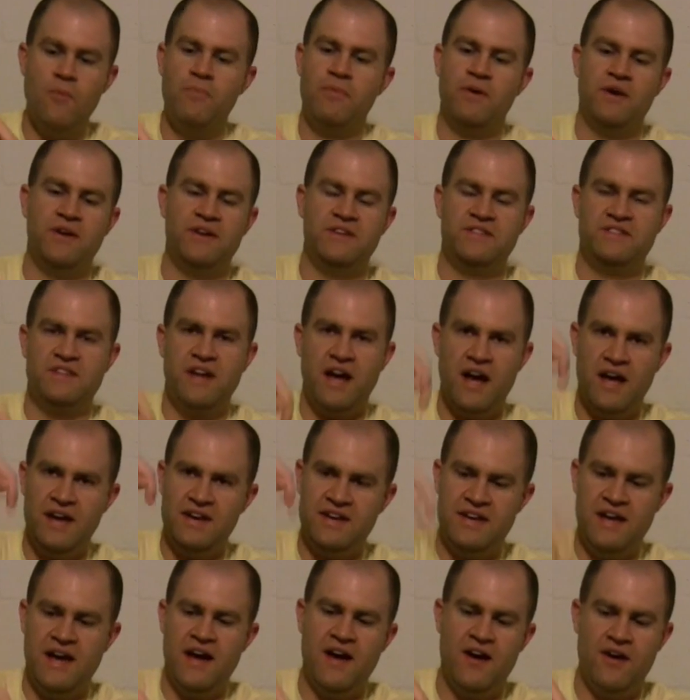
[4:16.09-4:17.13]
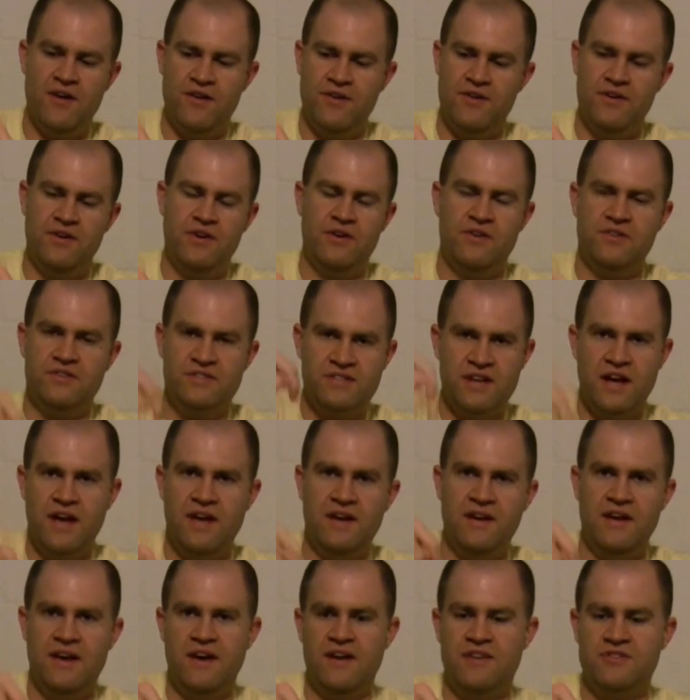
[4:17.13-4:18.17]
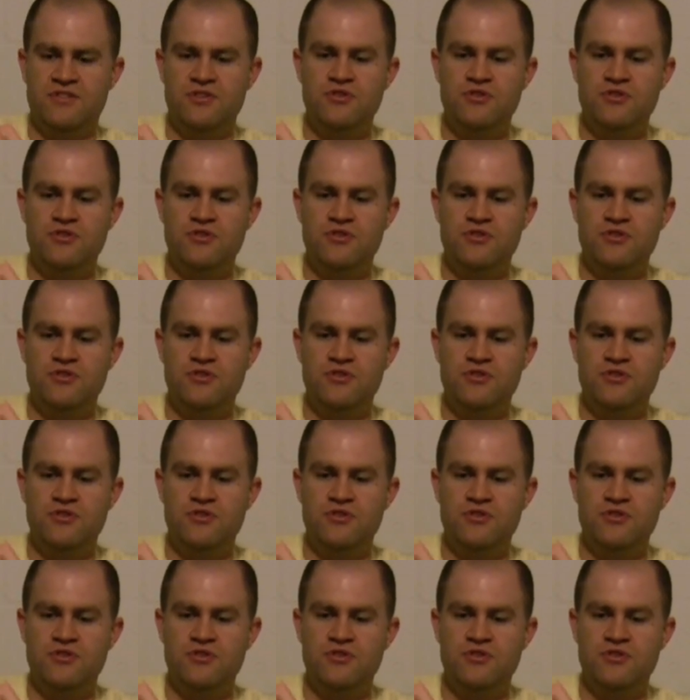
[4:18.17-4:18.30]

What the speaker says: but it's not down